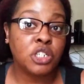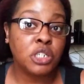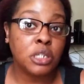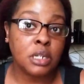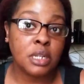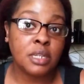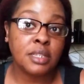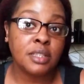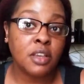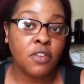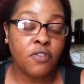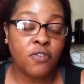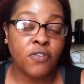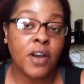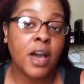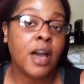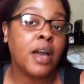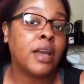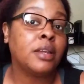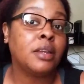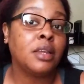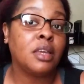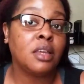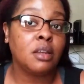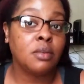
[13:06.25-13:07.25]
She doesn't
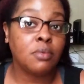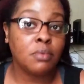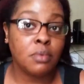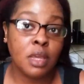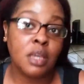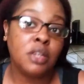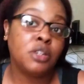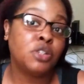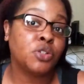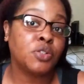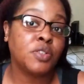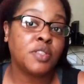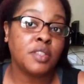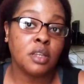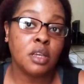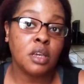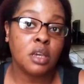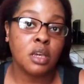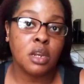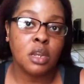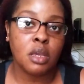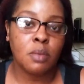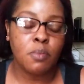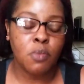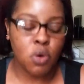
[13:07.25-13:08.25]
find it
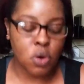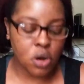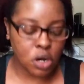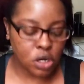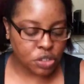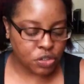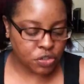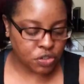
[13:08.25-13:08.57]
interesting anymore.